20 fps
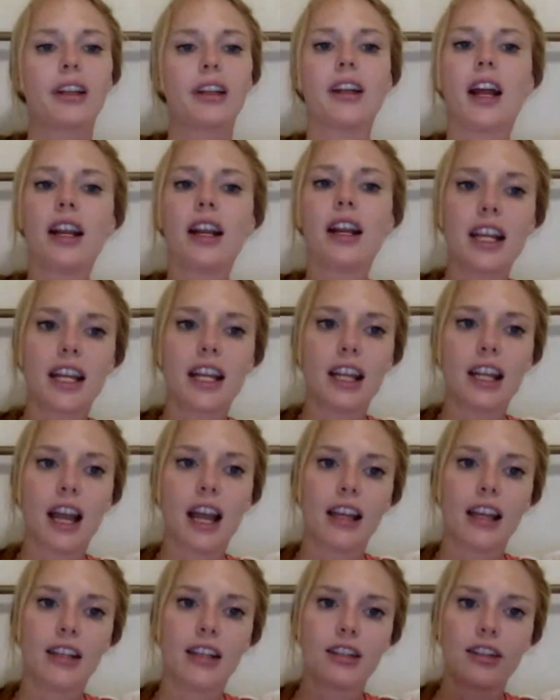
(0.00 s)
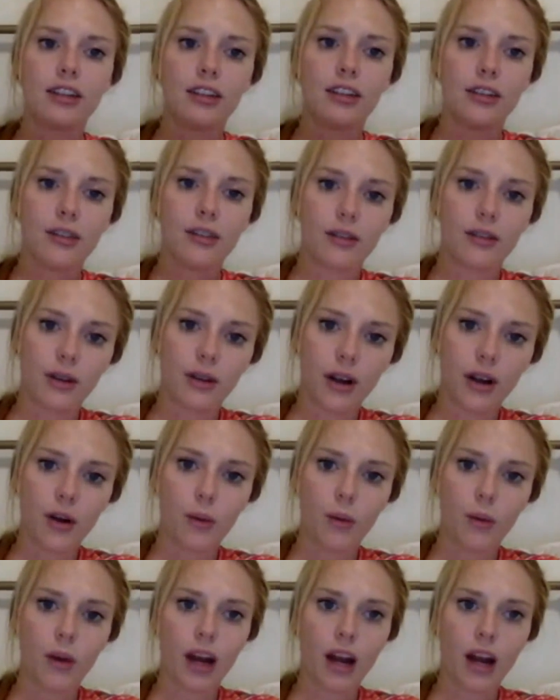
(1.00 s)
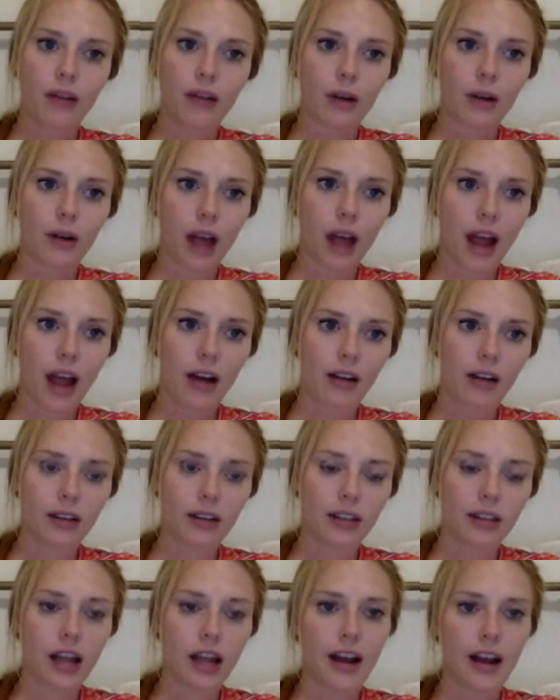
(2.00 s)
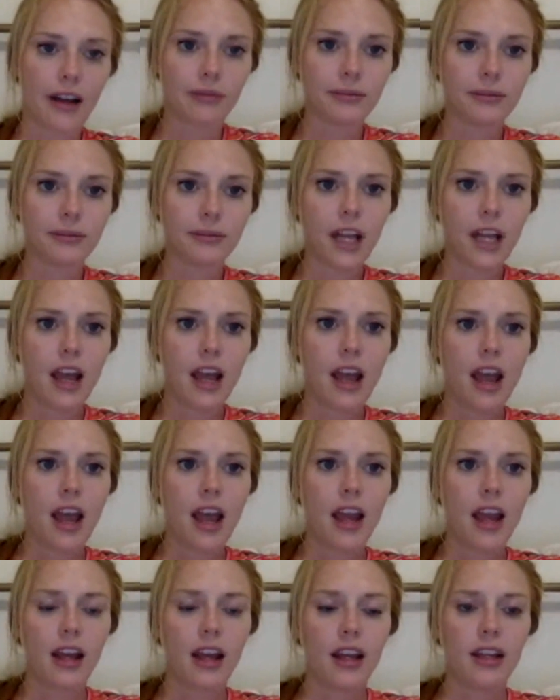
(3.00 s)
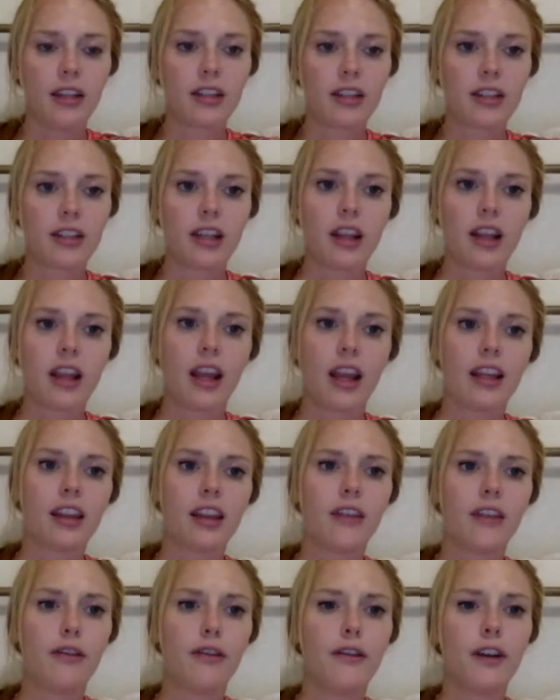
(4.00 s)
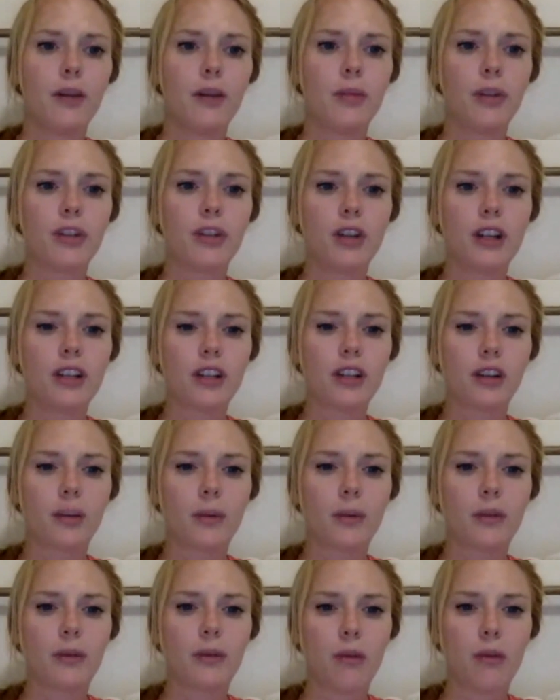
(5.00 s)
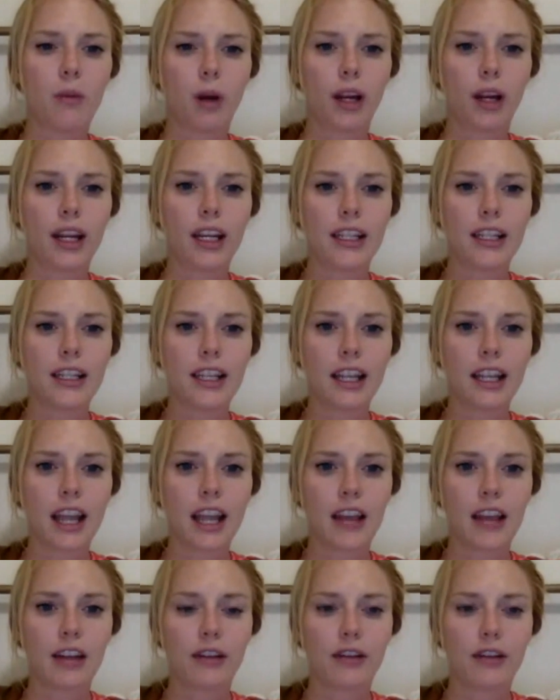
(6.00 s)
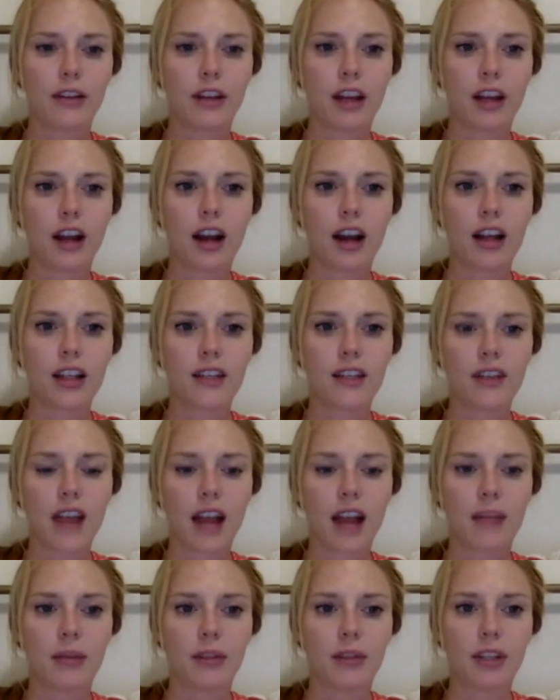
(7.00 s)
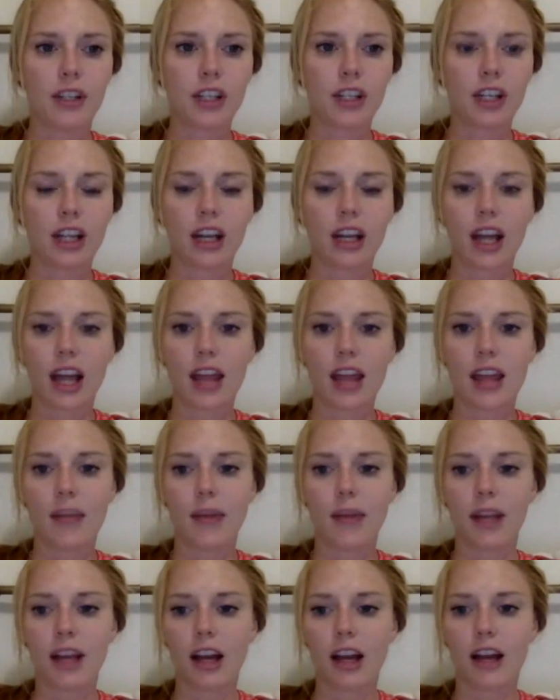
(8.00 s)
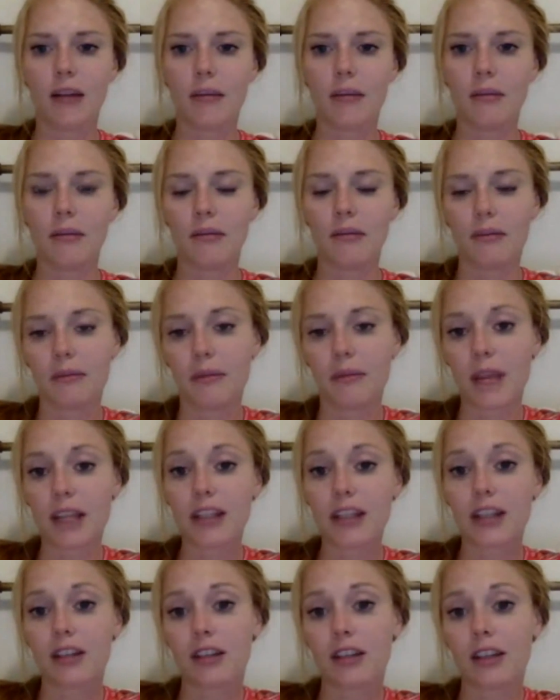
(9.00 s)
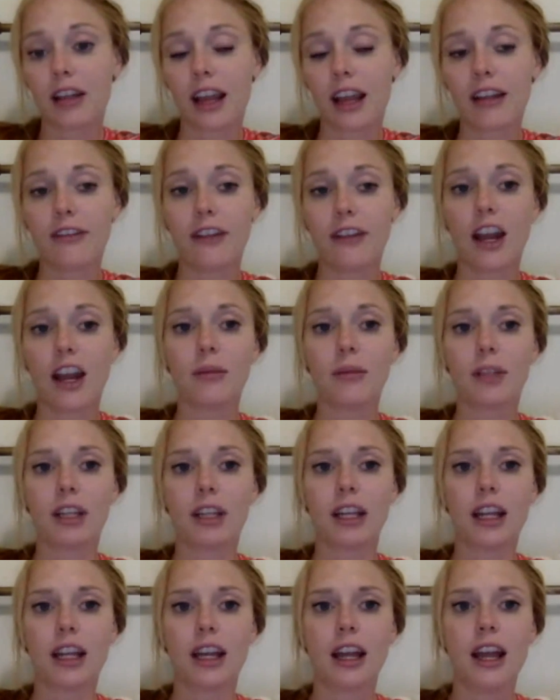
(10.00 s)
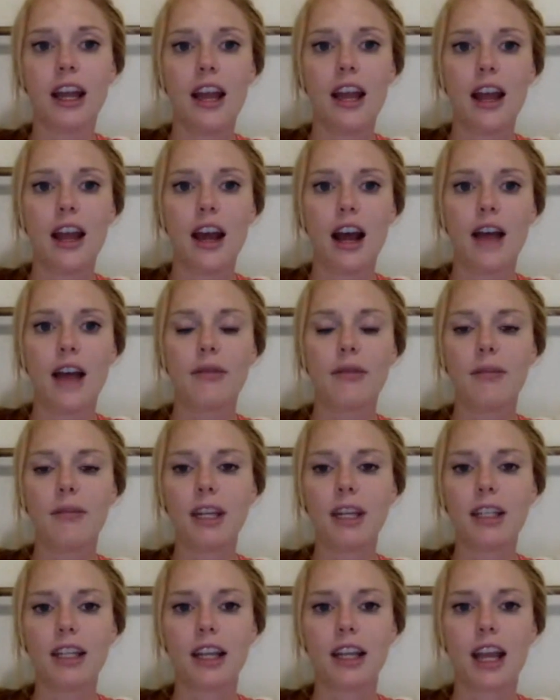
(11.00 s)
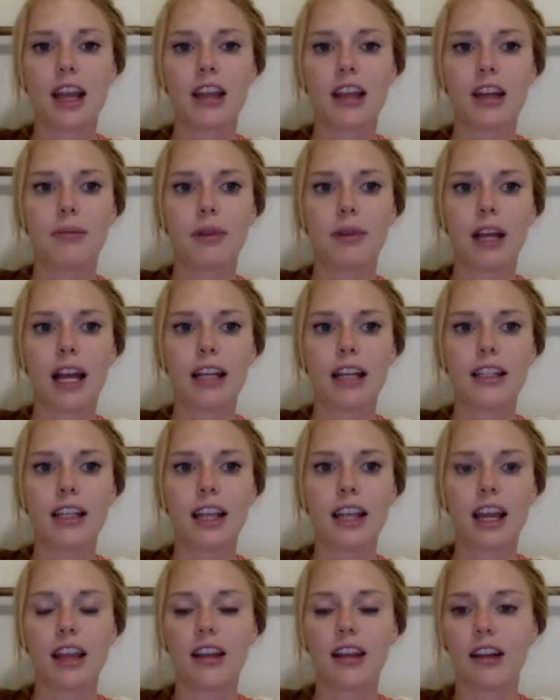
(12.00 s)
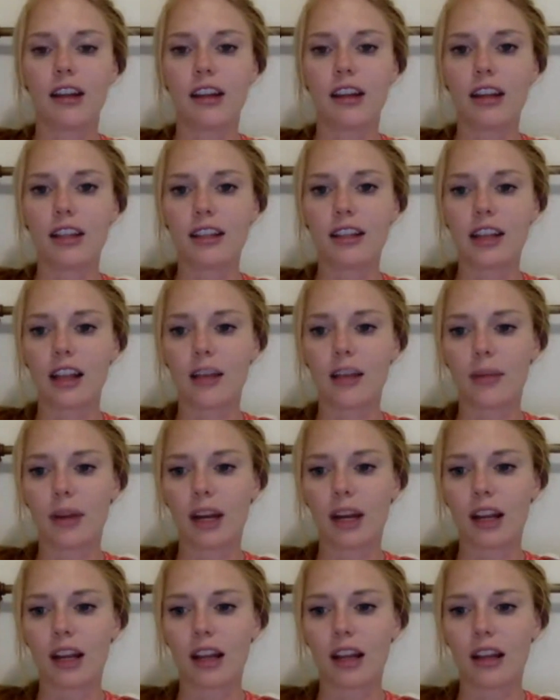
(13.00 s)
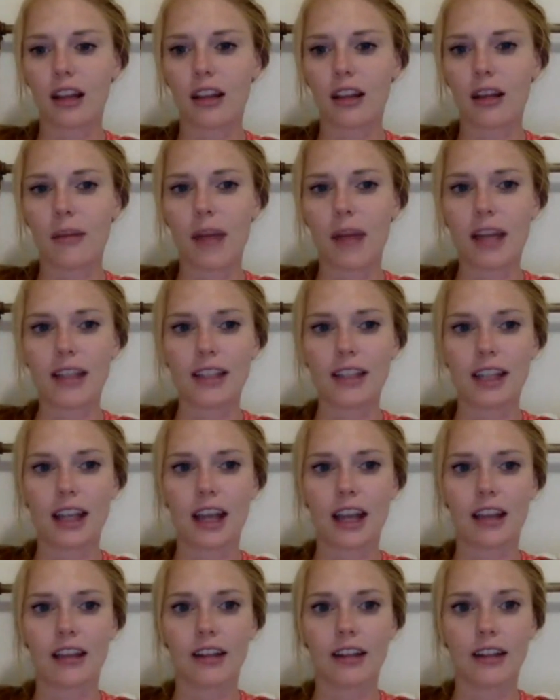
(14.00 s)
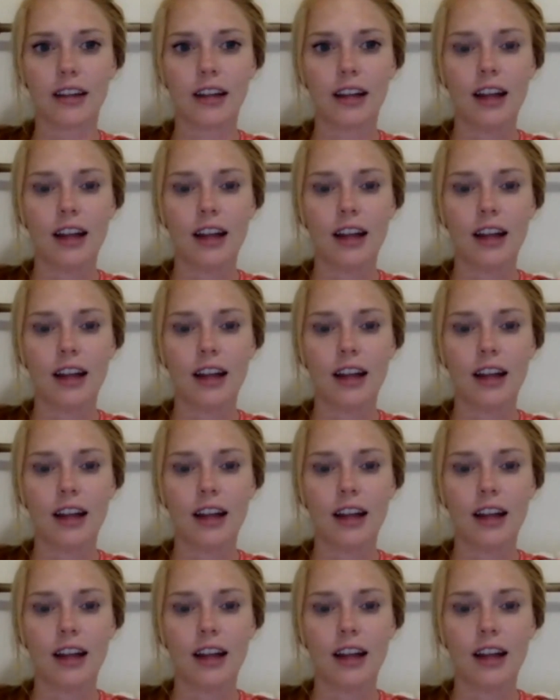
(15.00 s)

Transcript: kind of taking that into what I wrote out, um, just like the film portrays a group of men working together for the cause of abolition, and they become basically like family. Um, they meet together, plan together, and they celebrate and lament together.